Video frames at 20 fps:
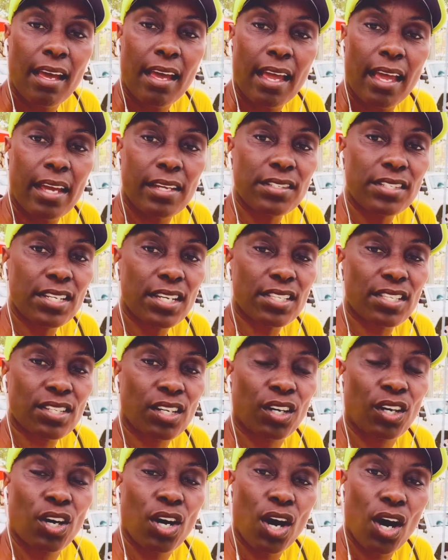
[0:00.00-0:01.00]
and just
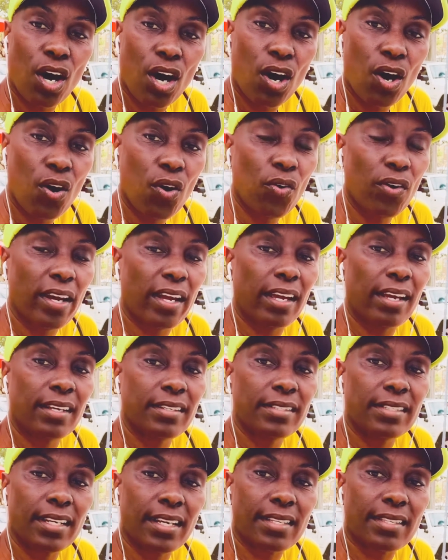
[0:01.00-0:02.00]
go
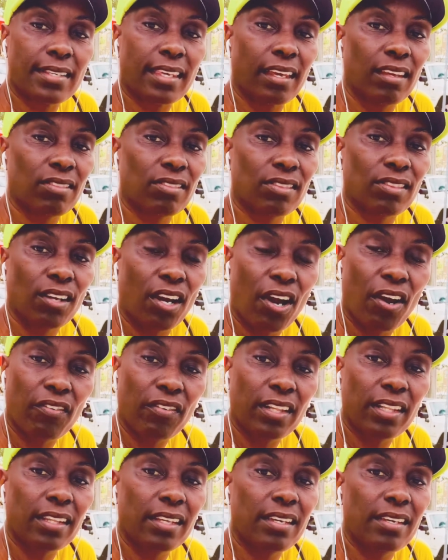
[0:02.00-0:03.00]
and just get
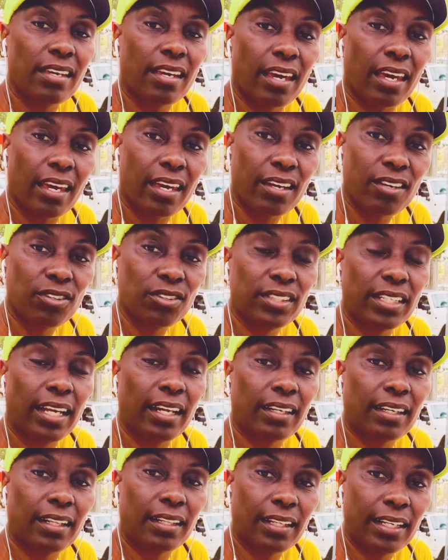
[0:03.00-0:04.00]
thoroughly healed
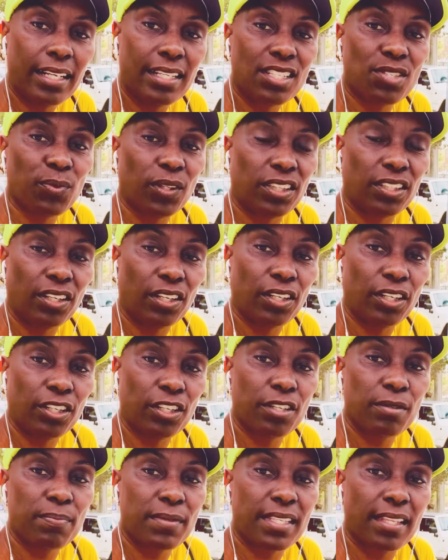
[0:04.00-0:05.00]
and cleansed with the
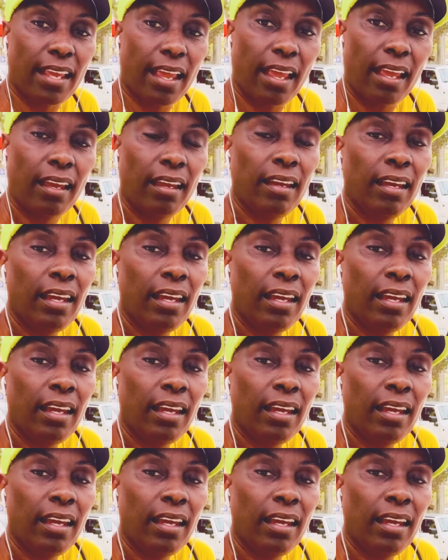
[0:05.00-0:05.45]
herbs that